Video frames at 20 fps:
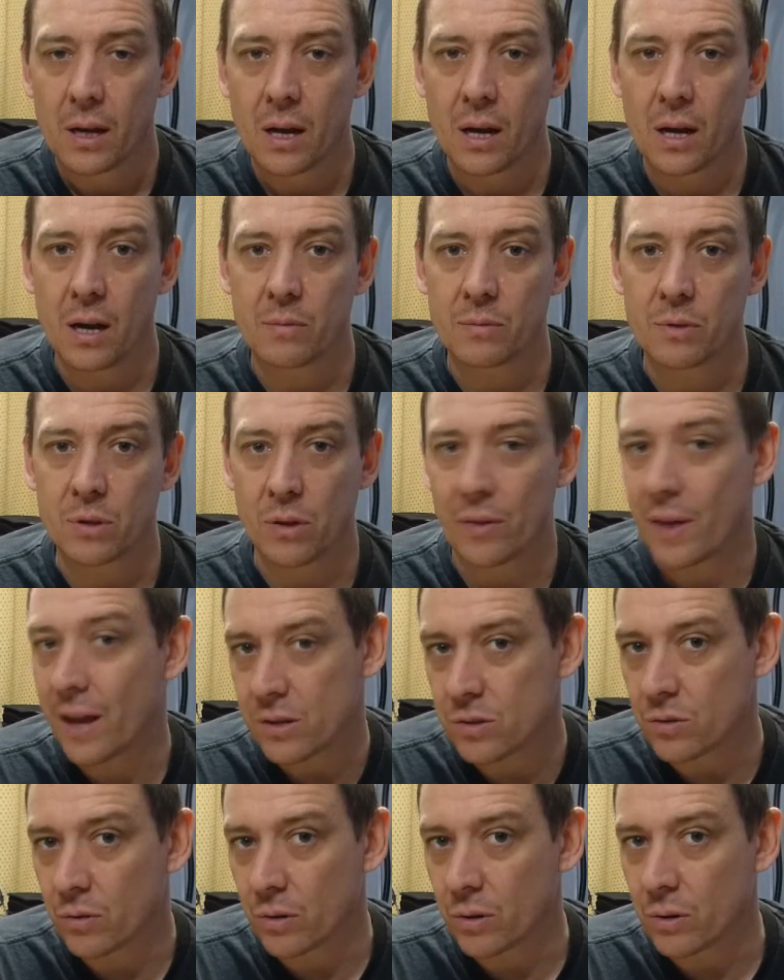Um, so
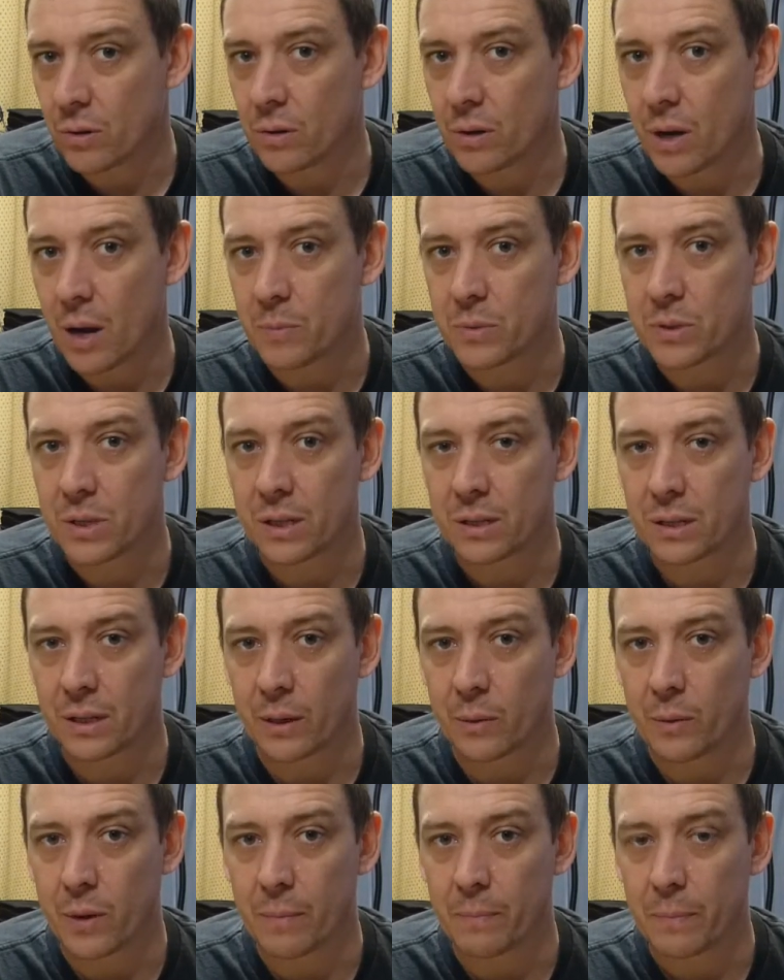that's not going to upset
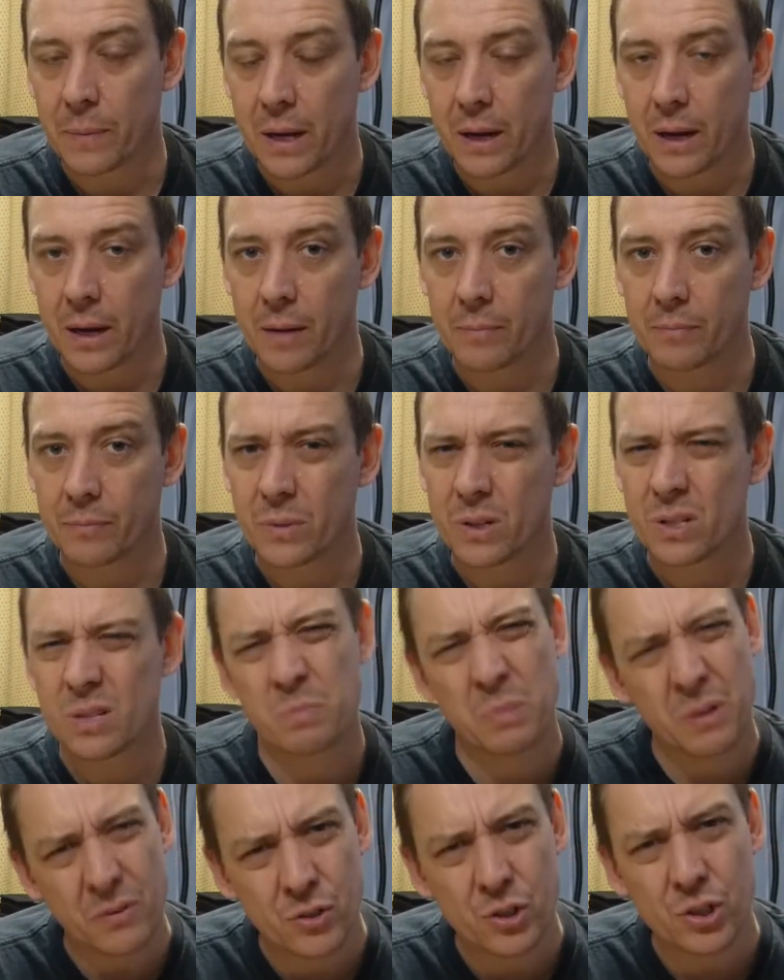anyone. Um, it's
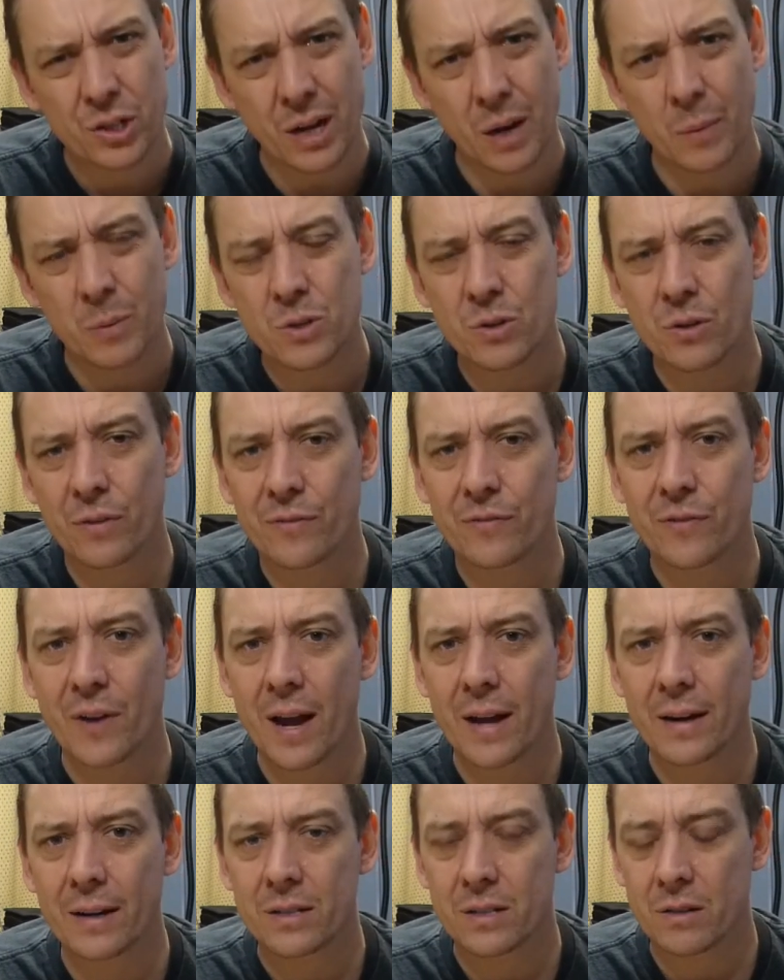a bit of a shame it's not
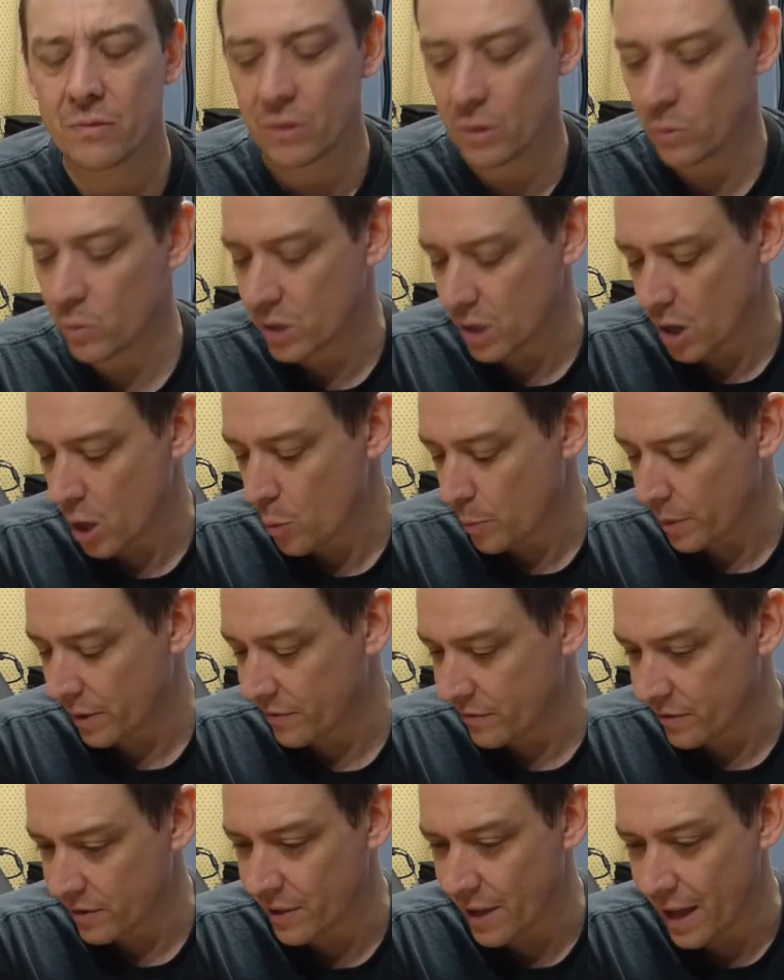fanless. I really was
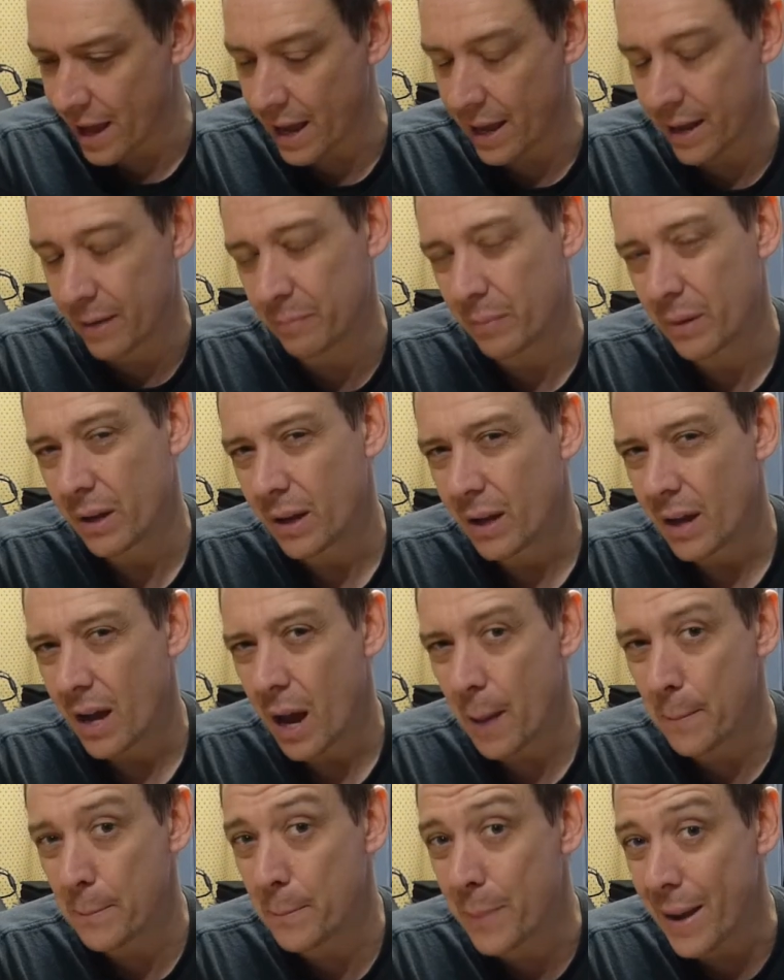hoping for that, and
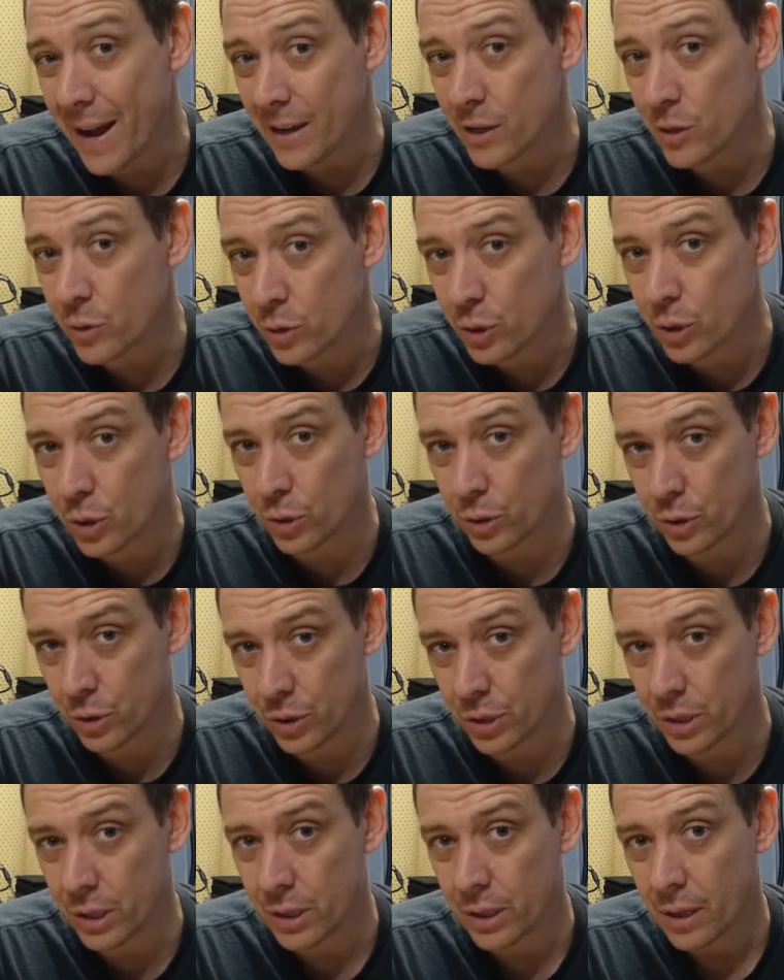i bet you
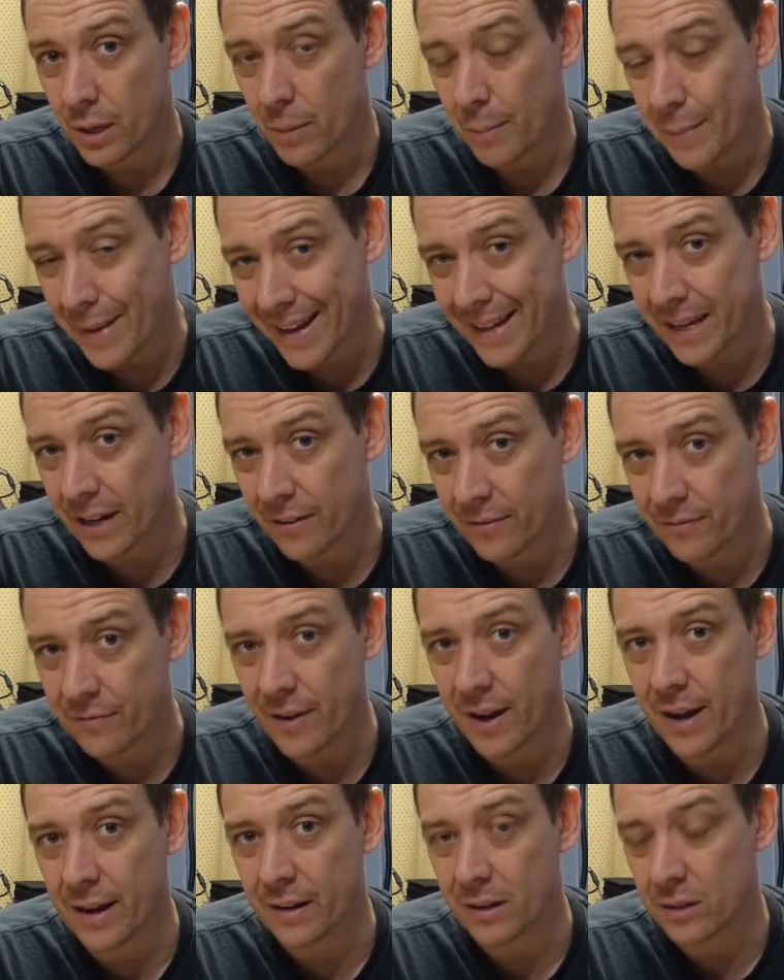could make it
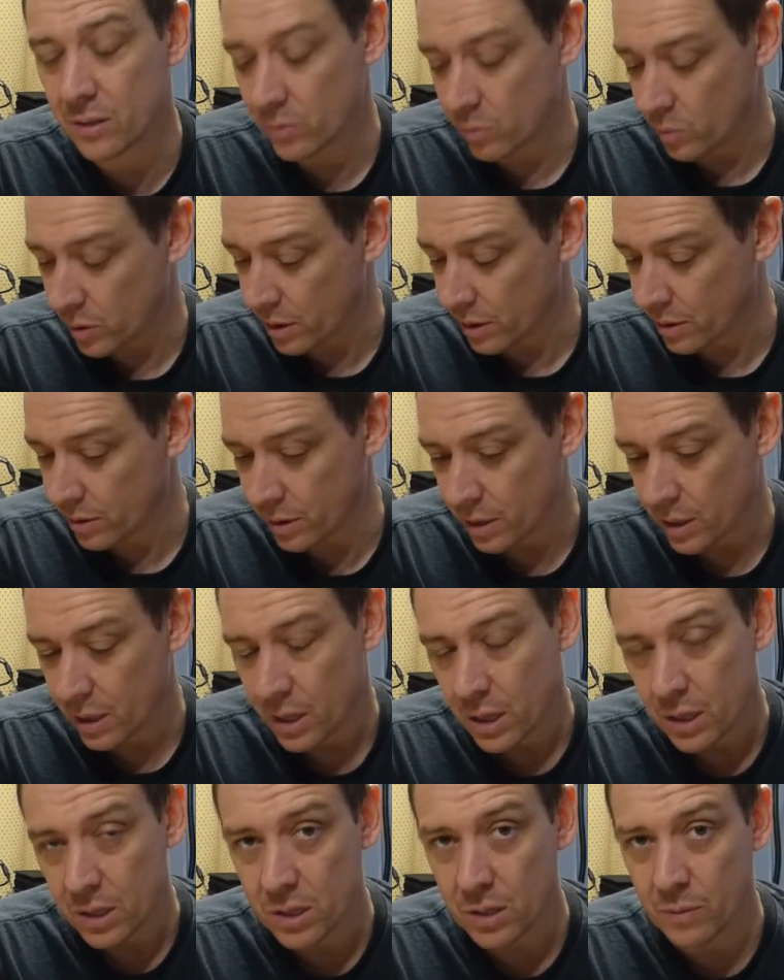fanless with
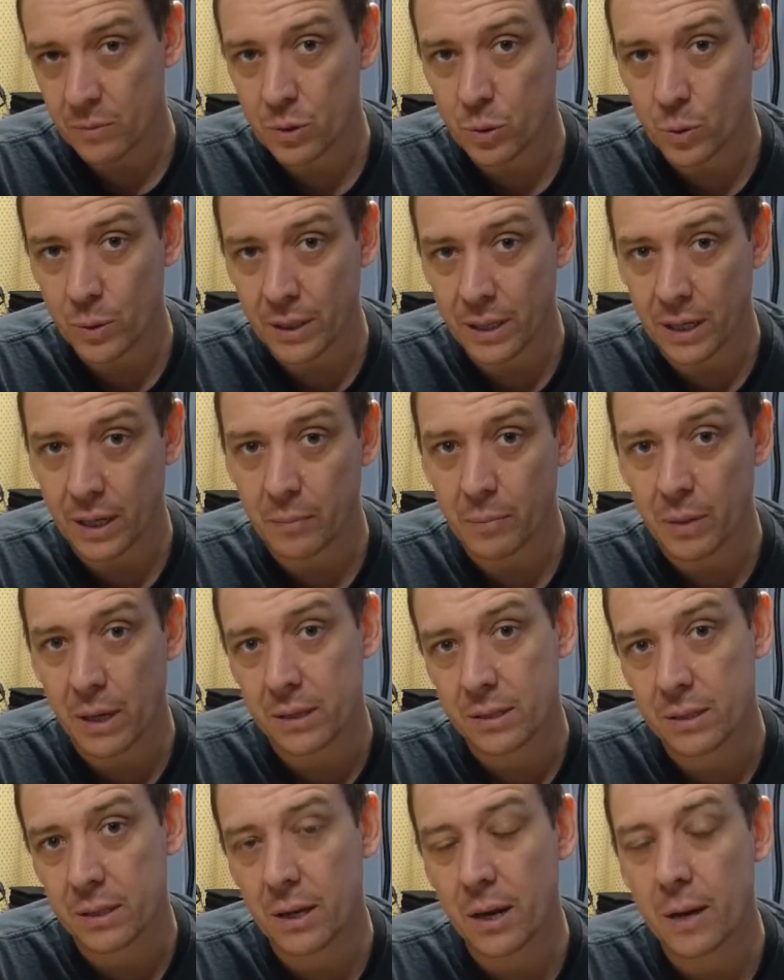some tweaking.
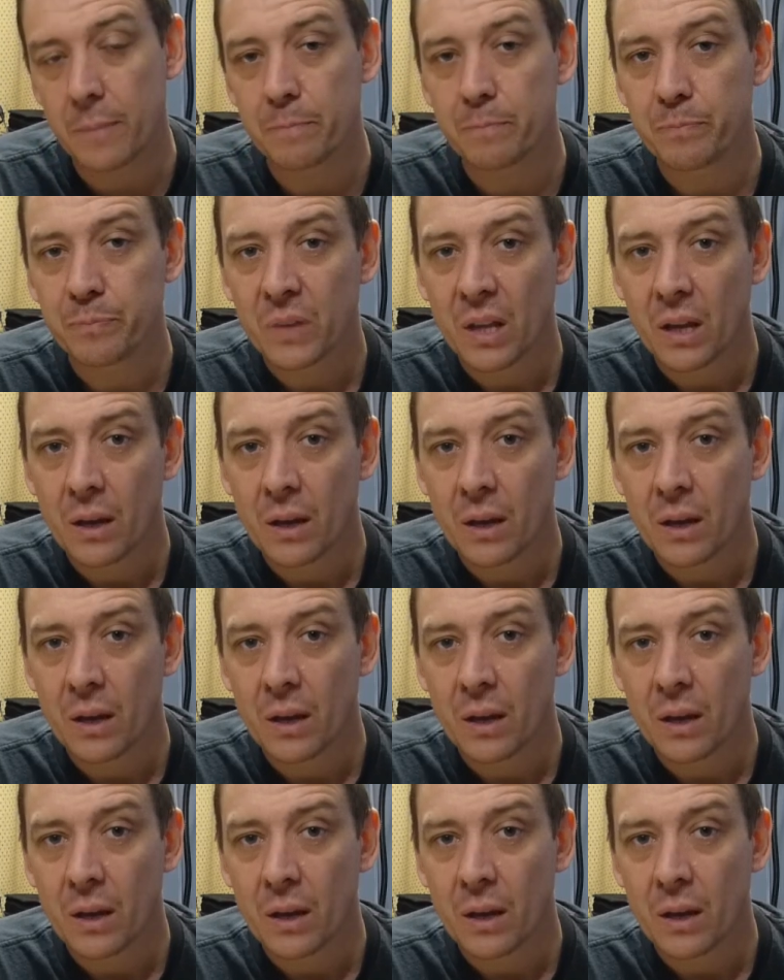But um,